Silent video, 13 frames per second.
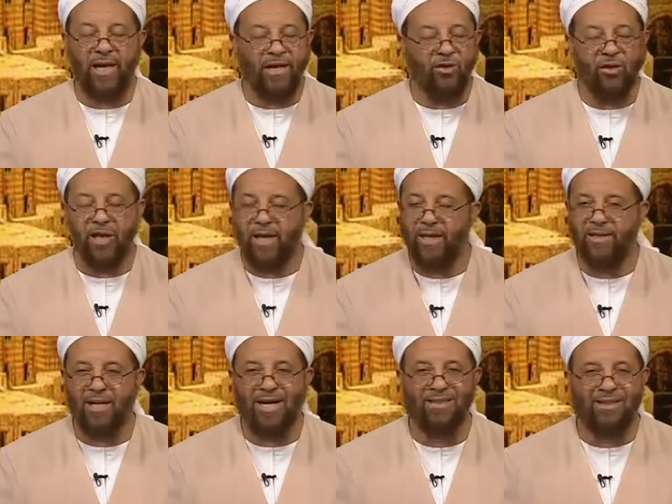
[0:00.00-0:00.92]

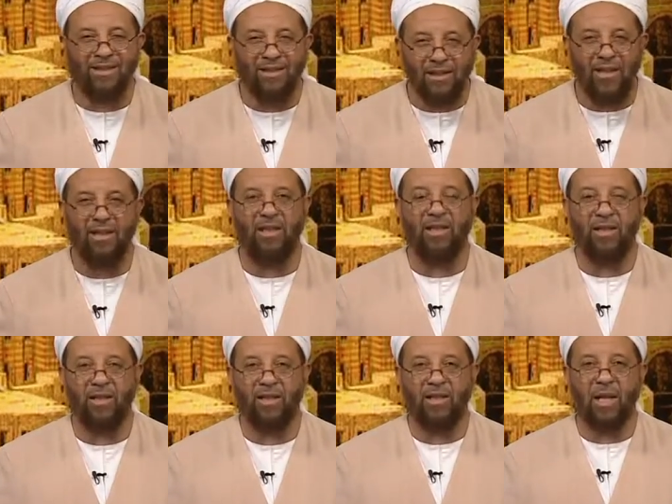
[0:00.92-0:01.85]
educators are still
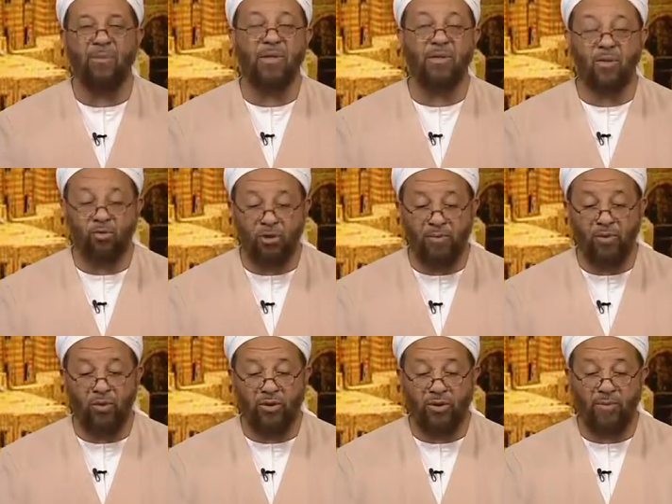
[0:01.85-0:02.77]
coming to
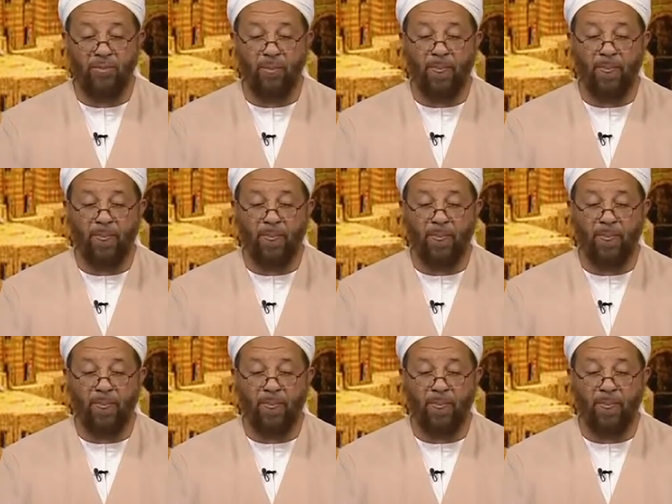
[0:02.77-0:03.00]
grips with.